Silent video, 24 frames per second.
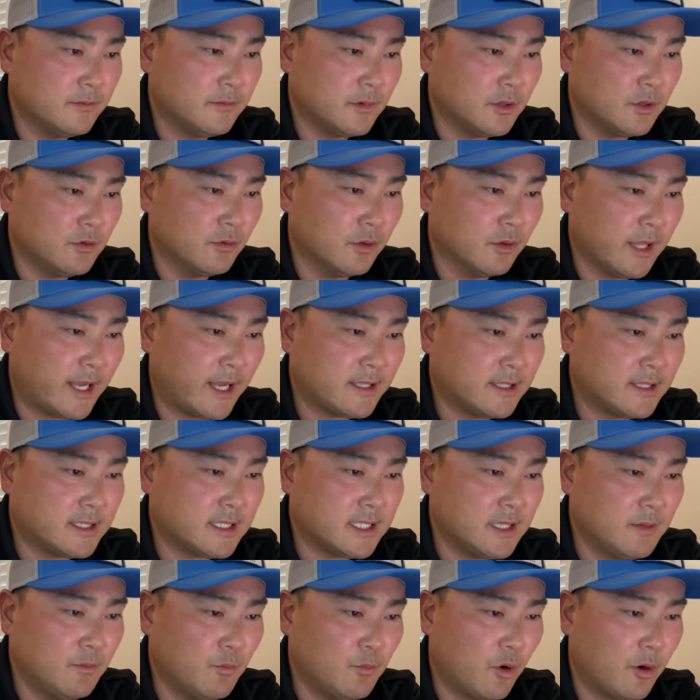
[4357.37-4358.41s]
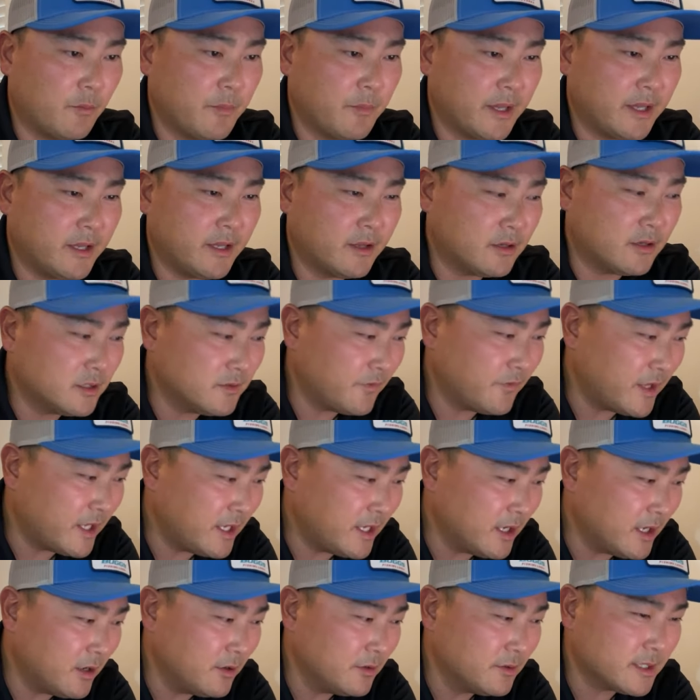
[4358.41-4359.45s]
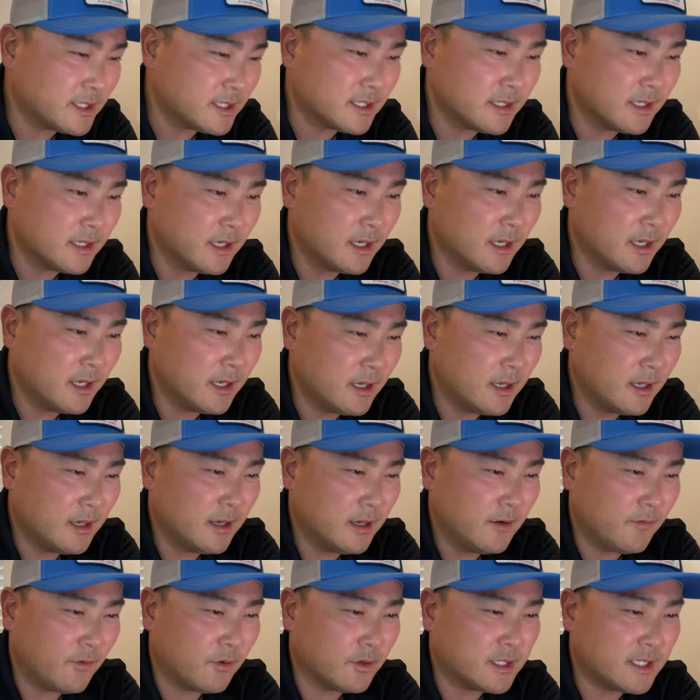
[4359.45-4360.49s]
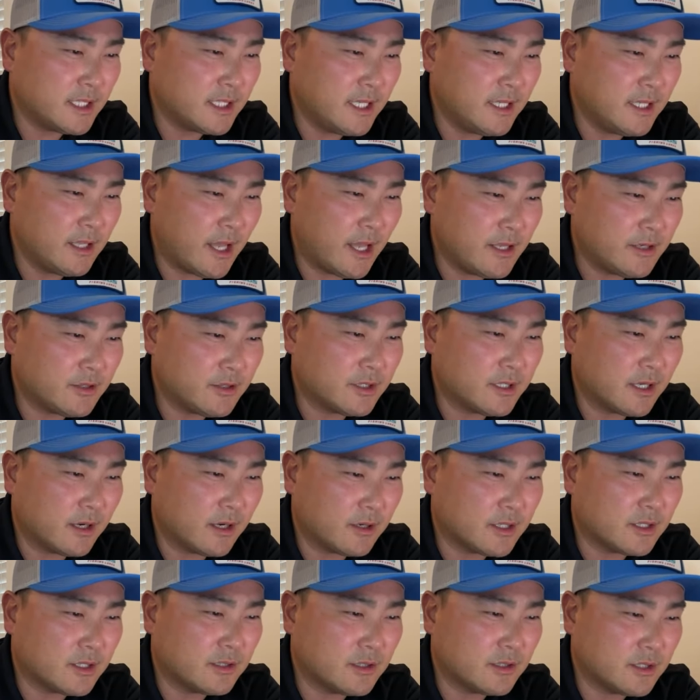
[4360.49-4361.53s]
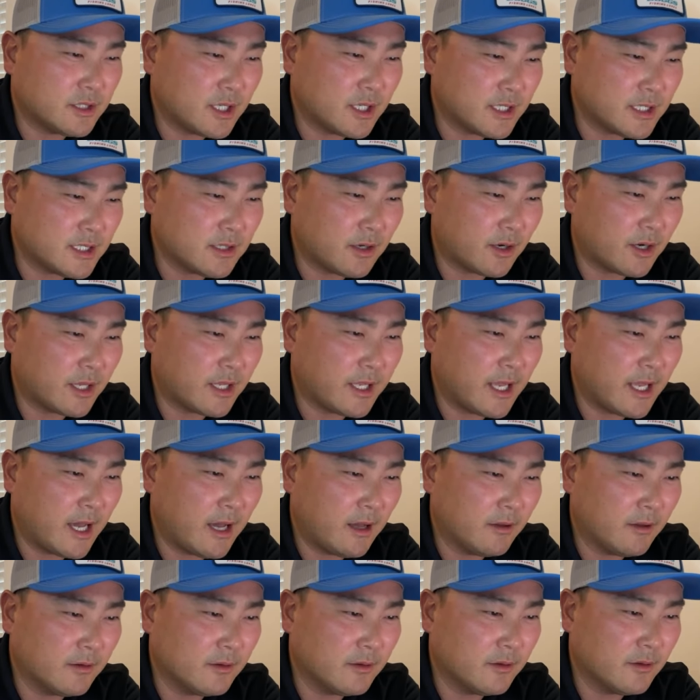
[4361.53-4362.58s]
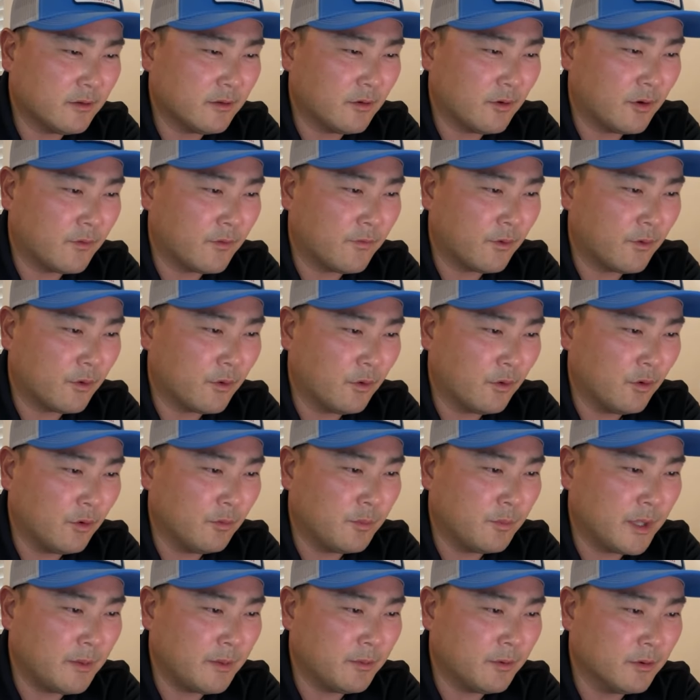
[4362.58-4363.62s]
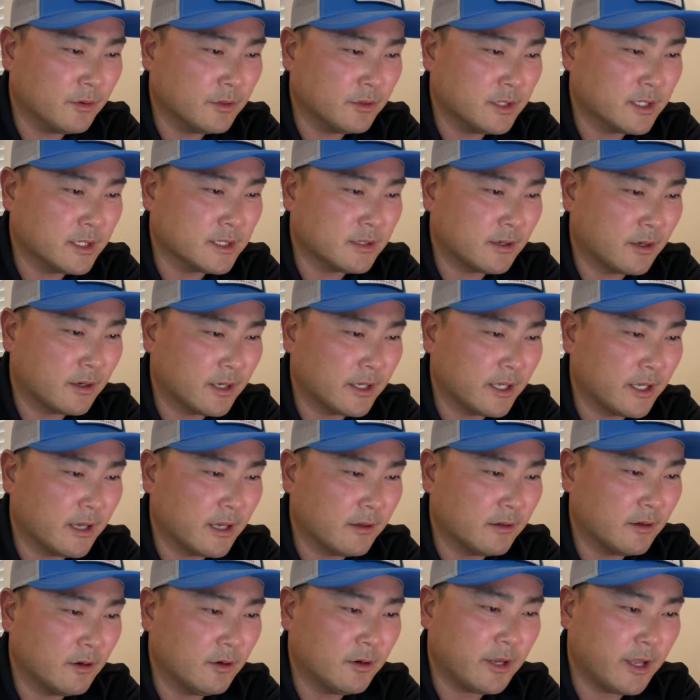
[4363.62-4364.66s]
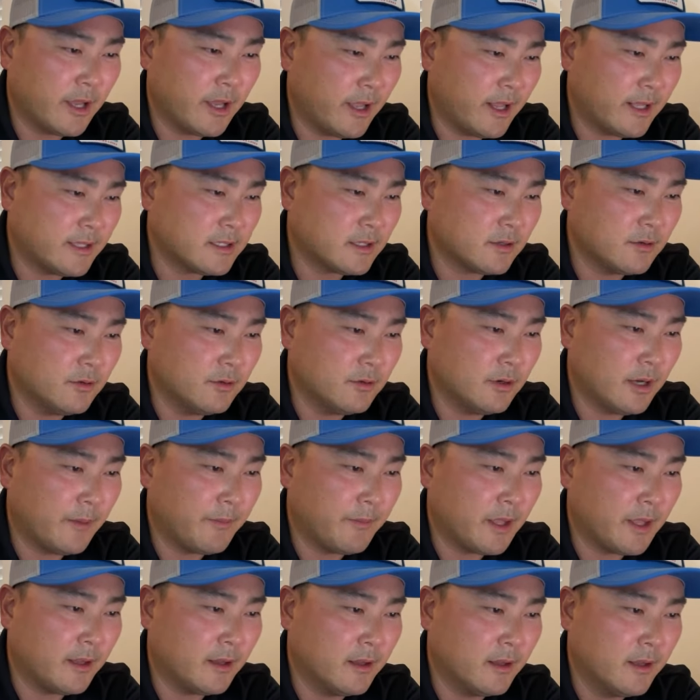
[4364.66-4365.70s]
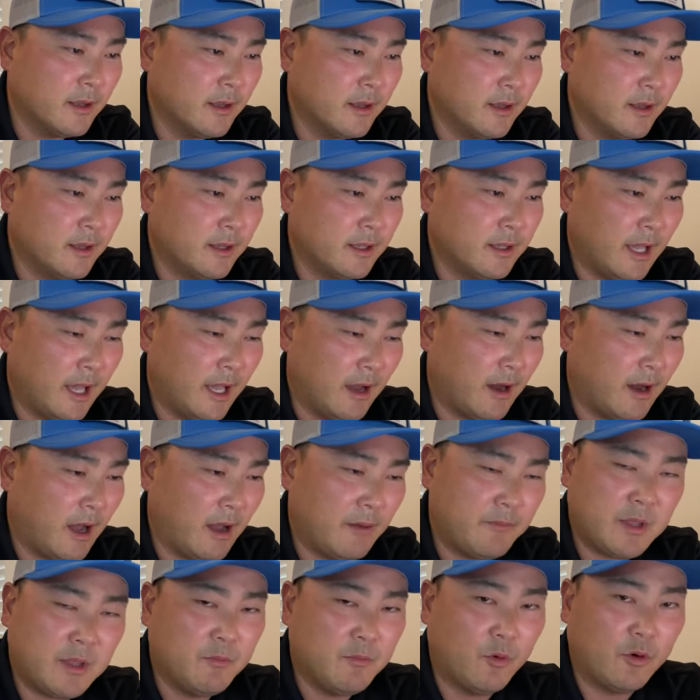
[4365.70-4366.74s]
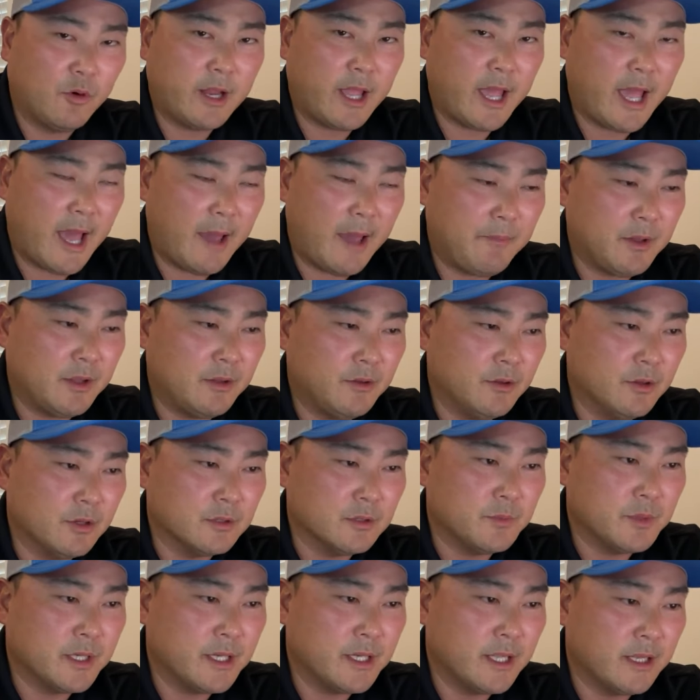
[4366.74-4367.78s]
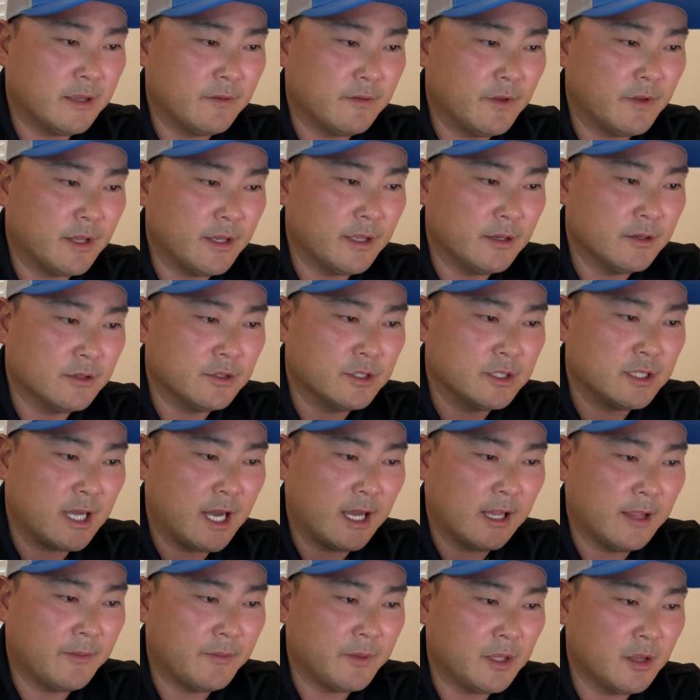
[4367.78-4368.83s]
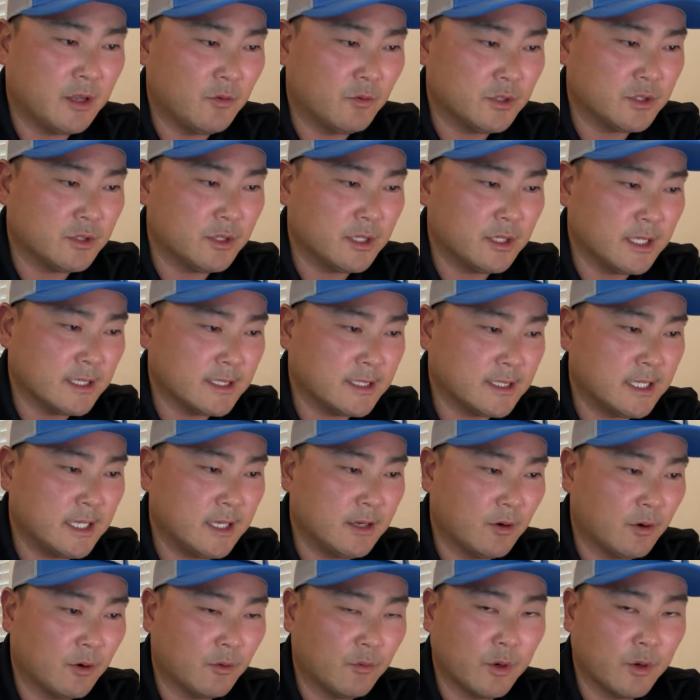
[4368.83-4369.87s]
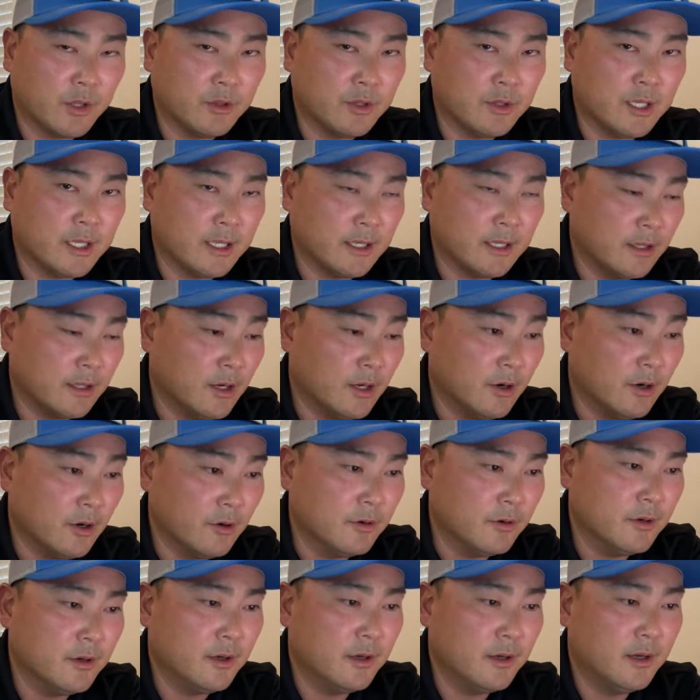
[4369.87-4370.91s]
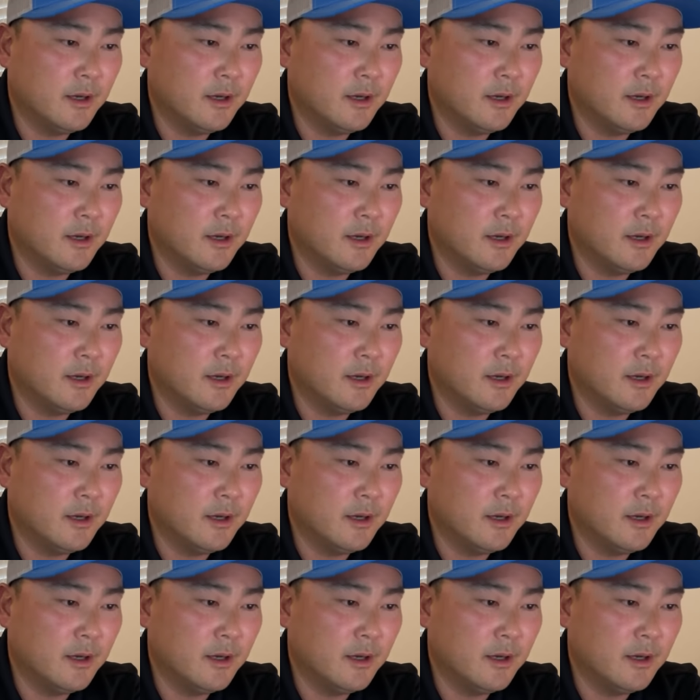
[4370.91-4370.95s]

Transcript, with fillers: You would like to see more beginner videos for teenagers that are just starting out, or for old people just starting out. Okay, that's cool. I mean, yeah, I'd be more than happy to do those beginning videos. You just gotta let me know what you need to see or what you need to know.